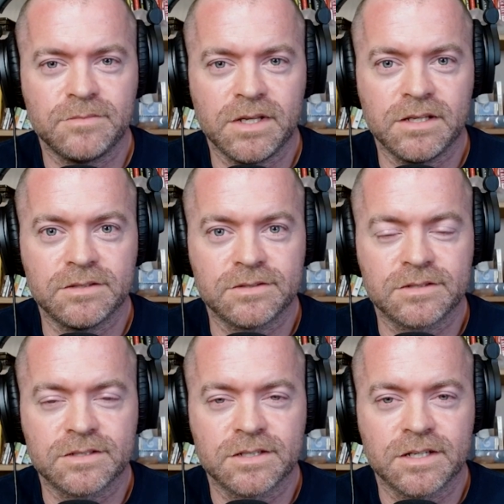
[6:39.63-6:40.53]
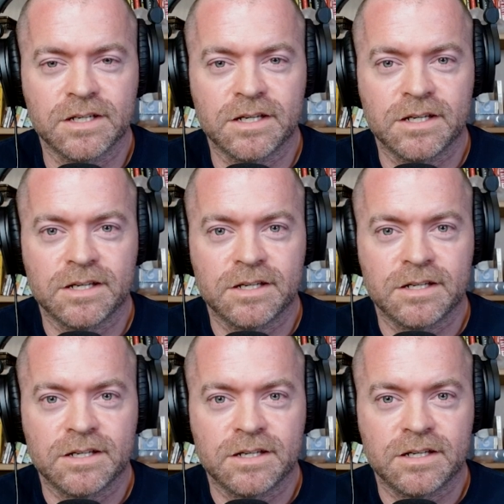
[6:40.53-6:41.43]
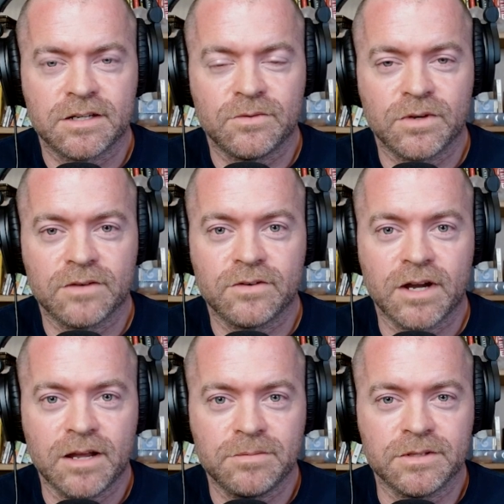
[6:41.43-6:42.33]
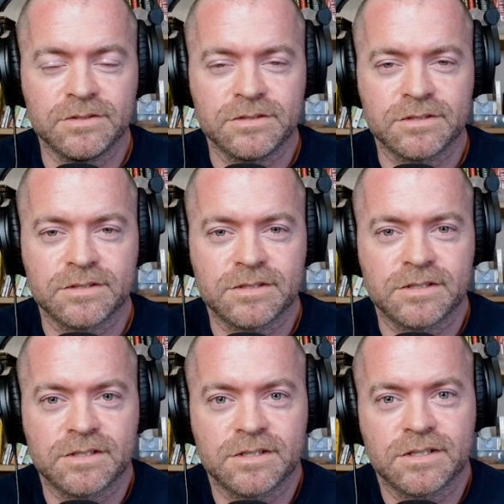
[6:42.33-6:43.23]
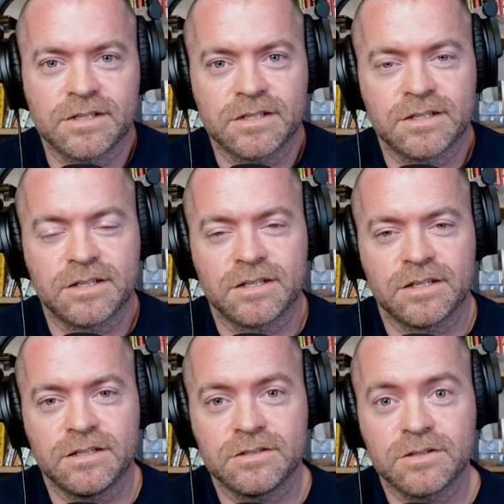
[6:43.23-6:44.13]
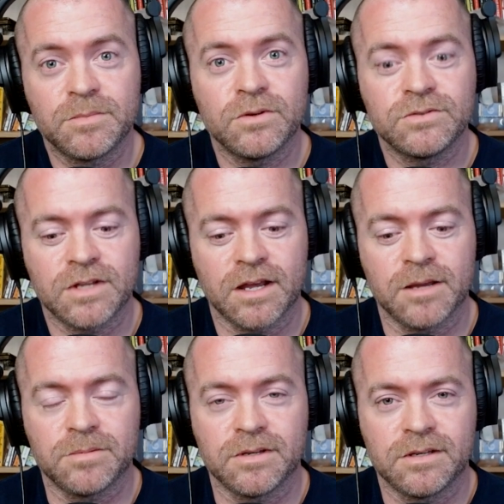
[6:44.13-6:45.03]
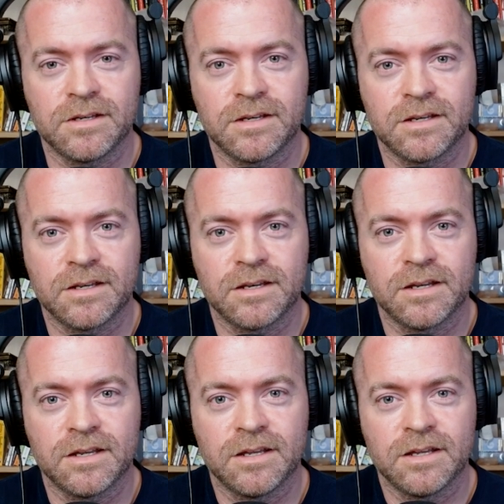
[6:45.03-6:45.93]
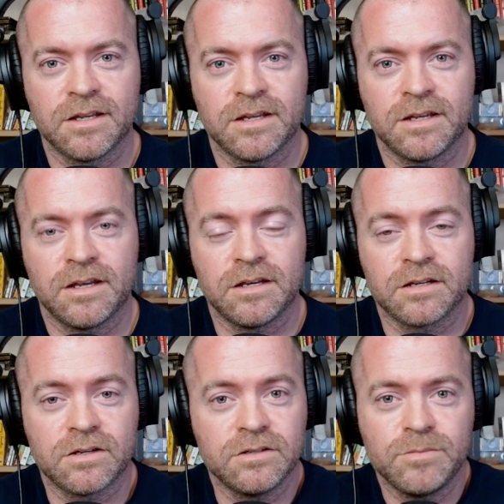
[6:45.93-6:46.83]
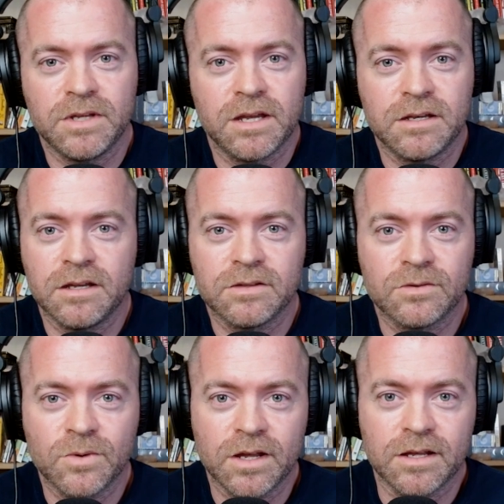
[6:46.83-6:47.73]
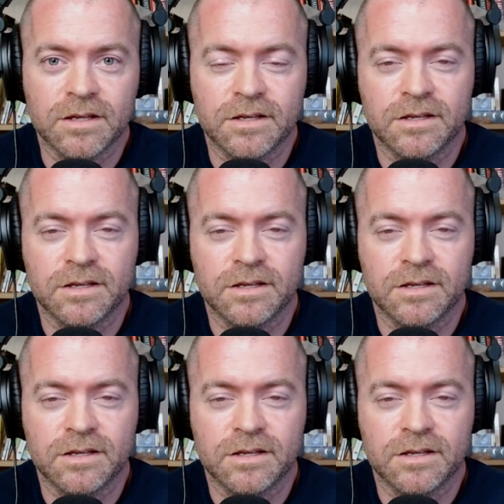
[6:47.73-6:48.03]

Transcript: means whatever happens is supposed to happen. And it couldn't be any other way